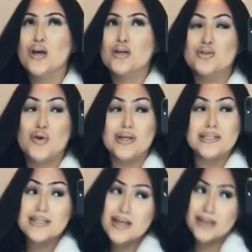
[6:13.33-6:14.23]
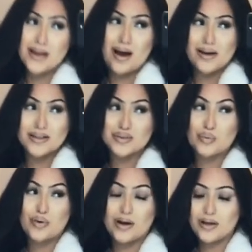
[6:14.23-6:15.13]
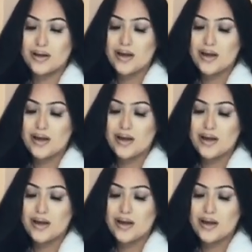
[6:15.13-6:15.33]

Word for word: So this is like the highest one.